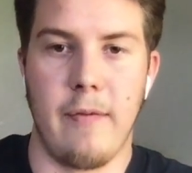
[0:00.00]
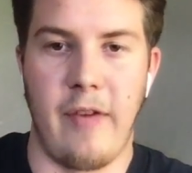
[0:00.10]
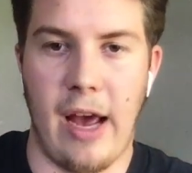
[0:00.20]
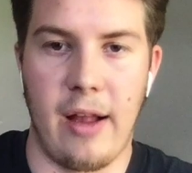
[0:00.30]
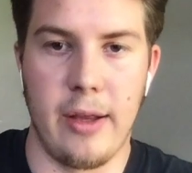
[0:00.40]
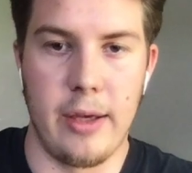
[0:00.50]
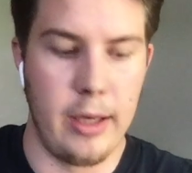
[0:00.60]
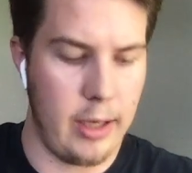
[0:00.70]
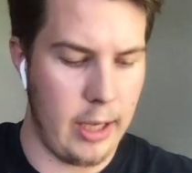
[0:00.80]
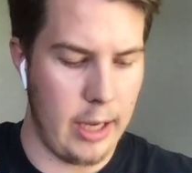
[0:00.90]
valid
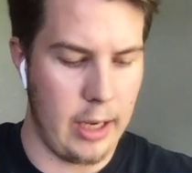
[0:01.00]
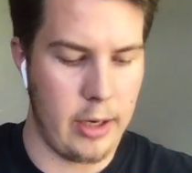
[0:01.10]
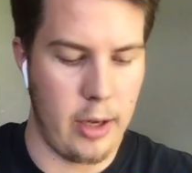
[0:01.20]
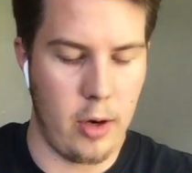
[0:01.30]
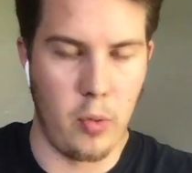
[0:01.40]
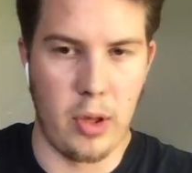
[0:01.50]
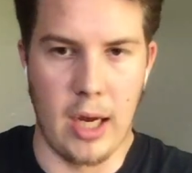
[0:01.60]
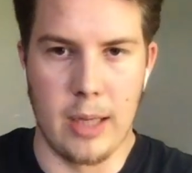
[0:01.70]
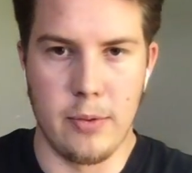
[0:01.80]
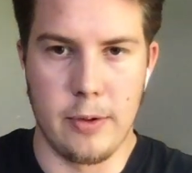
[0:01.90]
and
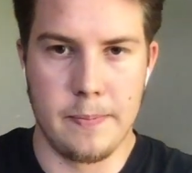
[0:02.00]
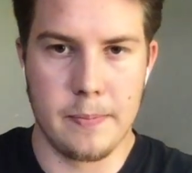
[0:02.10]
reliable.